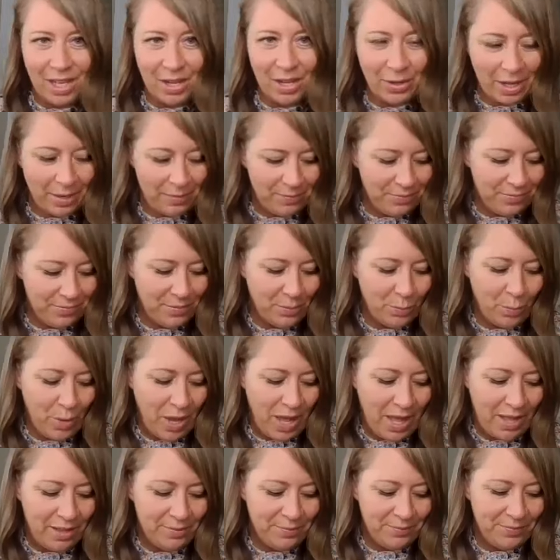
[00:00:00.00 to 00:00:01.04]
Okay,
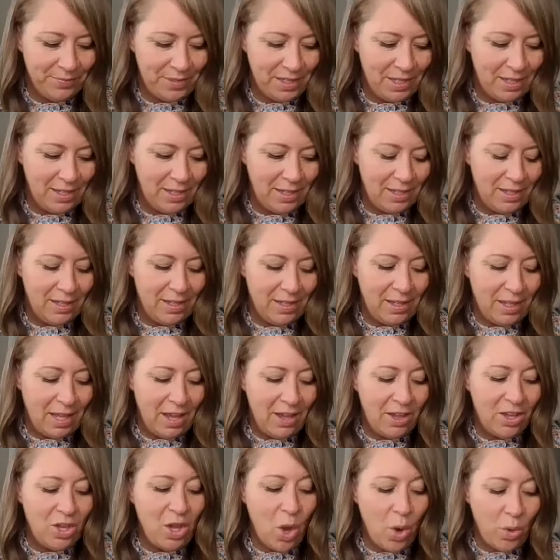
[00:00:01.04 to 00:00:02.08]
well,
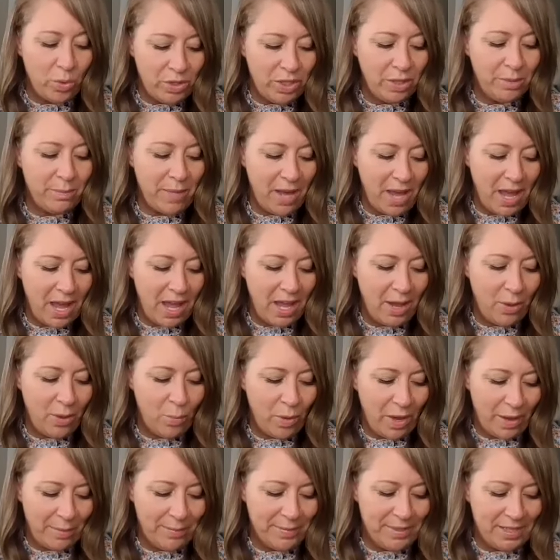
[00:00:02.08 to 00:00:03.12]
go to my
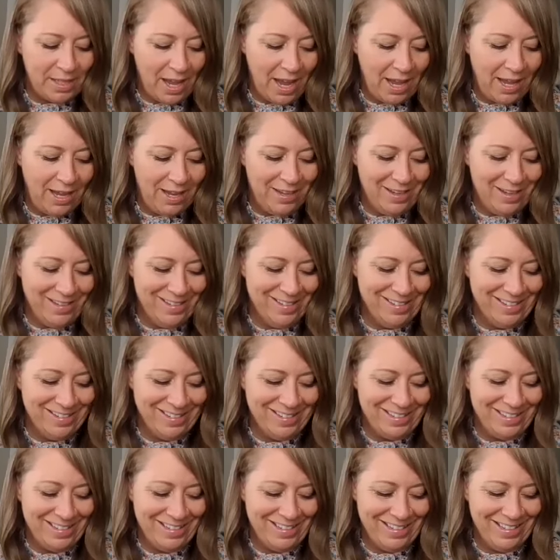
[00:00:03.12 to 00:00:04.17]
website
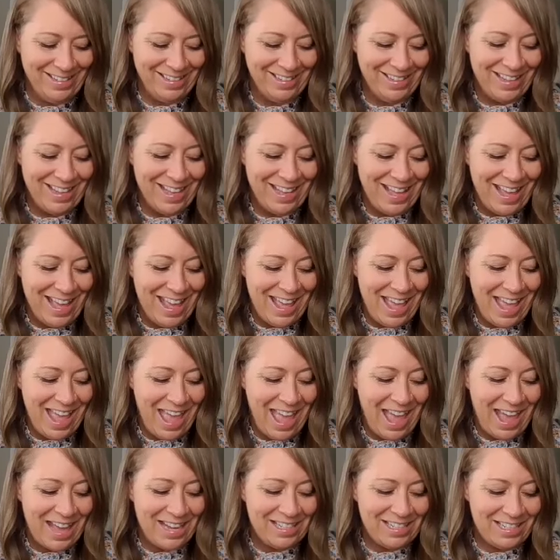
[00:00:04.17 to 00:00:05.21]

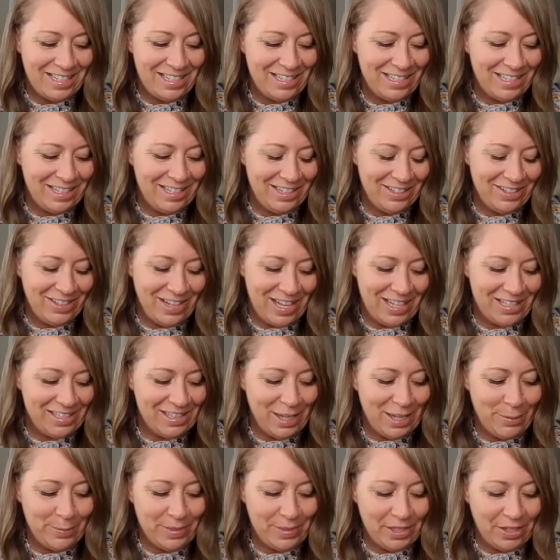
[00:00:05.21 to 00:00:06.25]
and you guys,
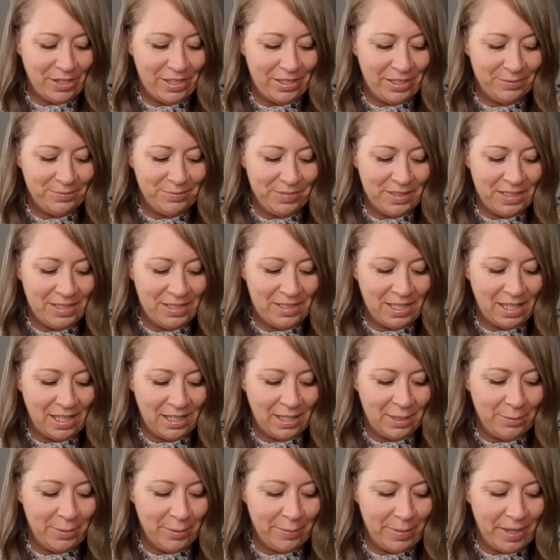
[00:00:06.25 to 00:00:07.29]
I'm sorry, it's not
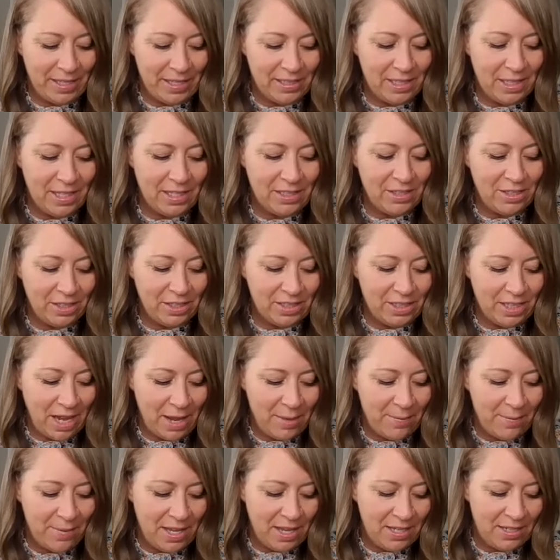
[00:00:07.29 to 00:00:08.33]
letting me paste. Just
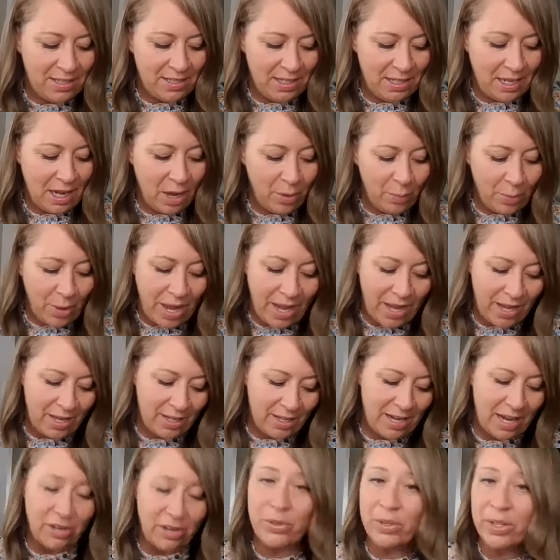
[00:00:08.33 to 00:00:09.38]
type in
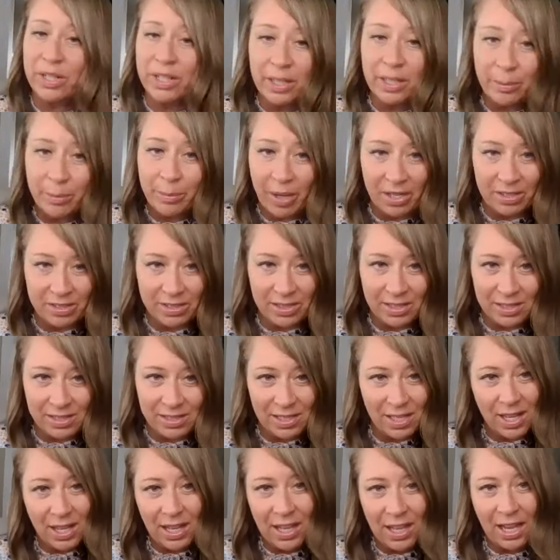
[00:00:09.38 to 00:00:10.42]
DIY natural healing boxes
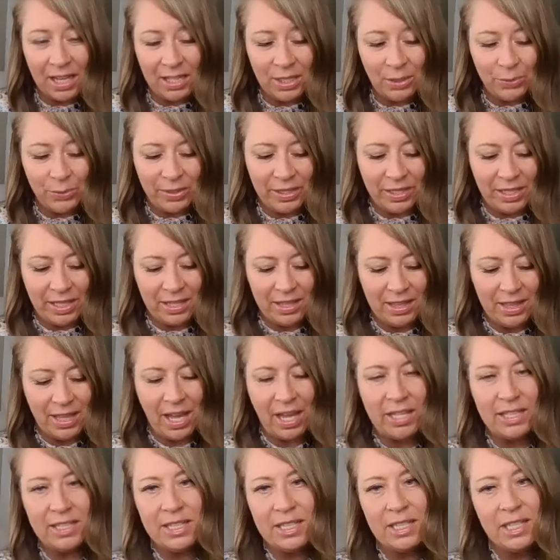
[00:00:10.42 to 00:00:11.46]
and you will get
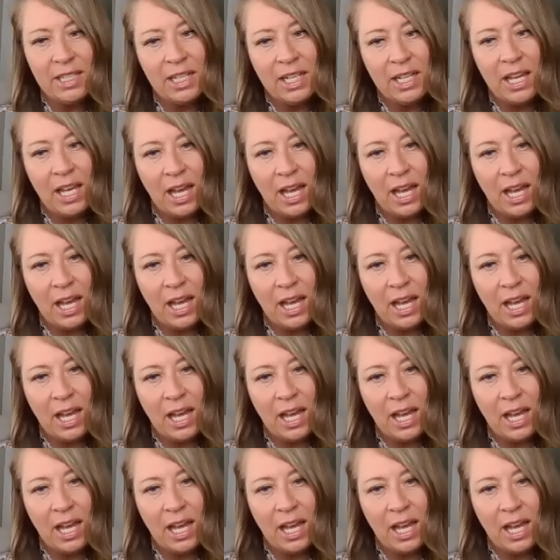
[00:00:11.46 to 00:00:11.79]
that